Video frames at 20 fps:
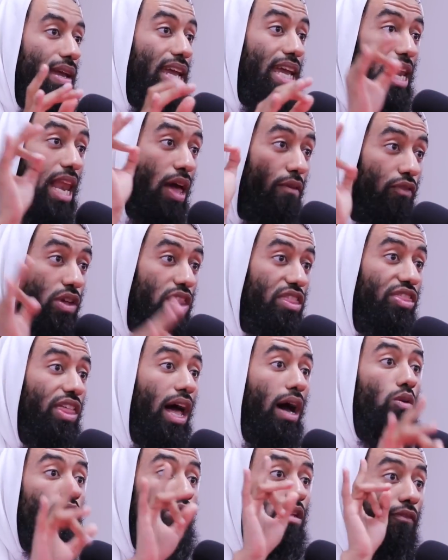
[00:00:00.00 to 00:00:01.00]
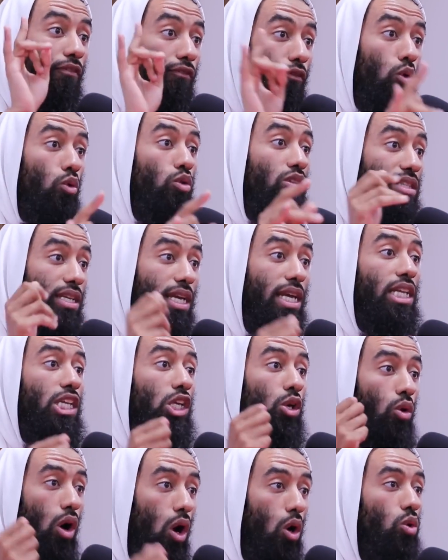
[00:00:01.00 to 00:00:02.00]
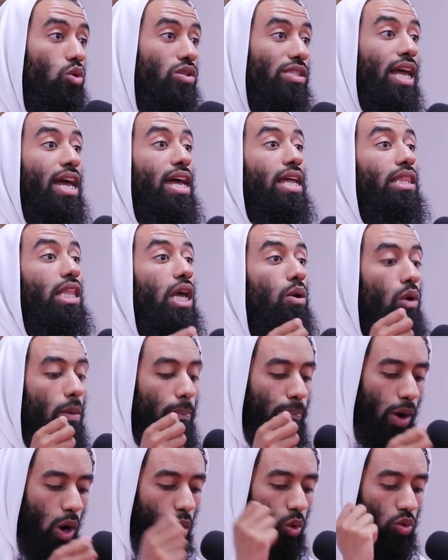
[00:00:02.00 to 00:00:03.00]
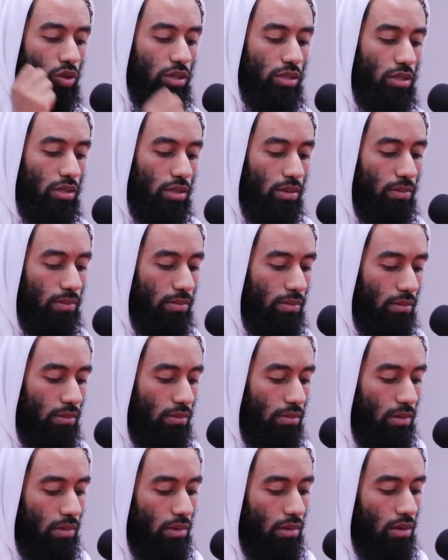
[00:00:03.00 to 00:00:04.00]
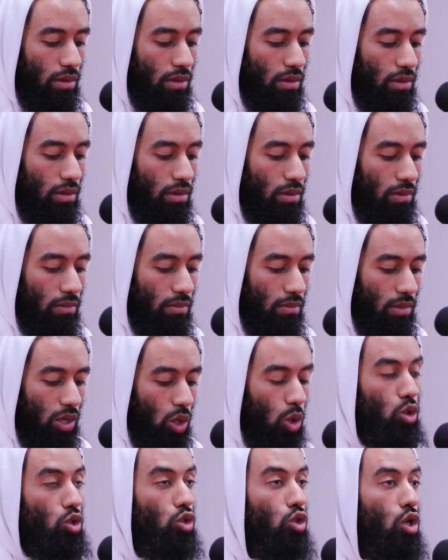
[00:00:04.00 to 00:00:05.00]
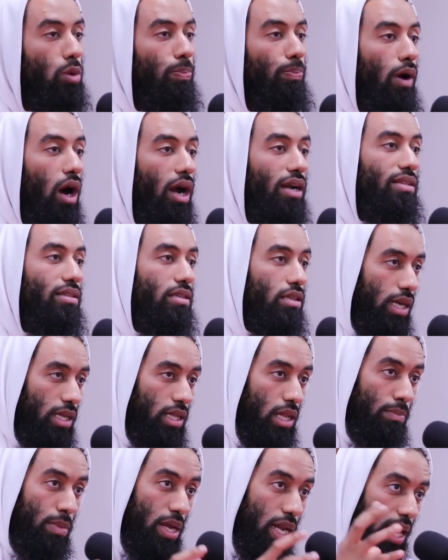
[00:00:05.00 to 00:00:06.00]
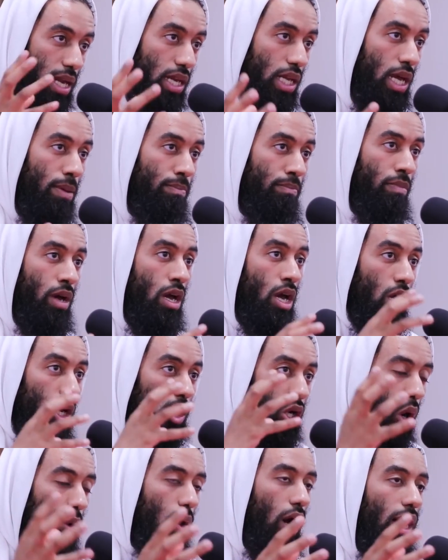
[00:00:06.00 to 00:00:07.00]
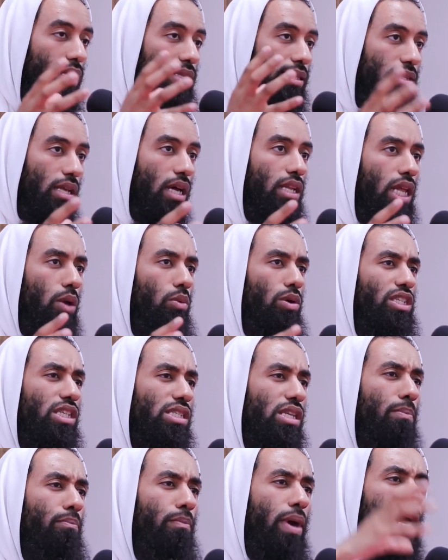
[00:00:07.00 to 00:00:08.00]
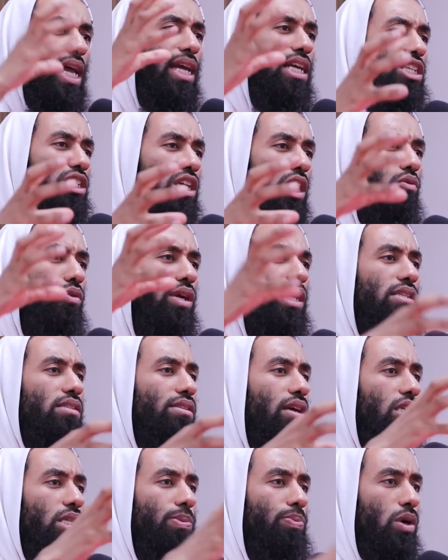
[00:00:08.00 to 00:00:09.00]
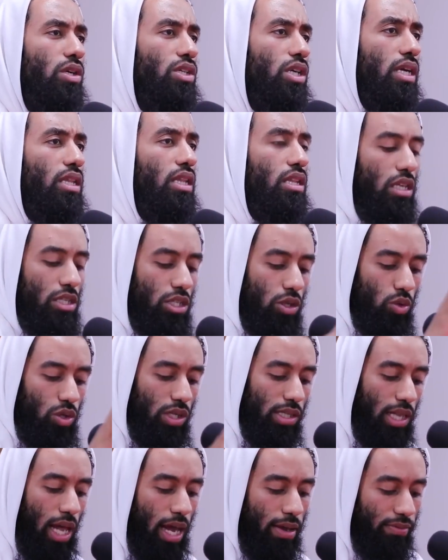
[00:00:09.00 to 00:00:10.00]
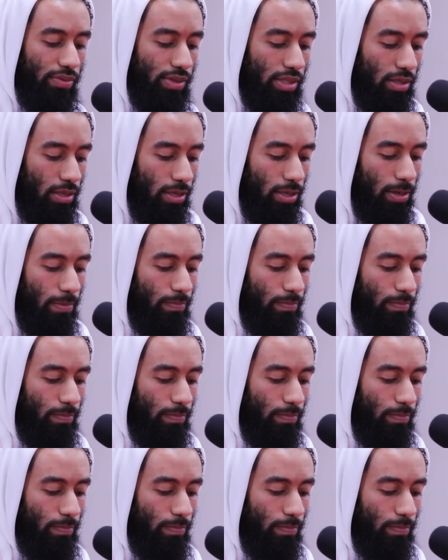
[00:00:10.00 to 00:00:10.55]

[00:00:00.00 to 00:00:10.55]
11,000 14 year olds, they were polled who took part in the Millennium Cohort Study, which is a major research project in the children's lives.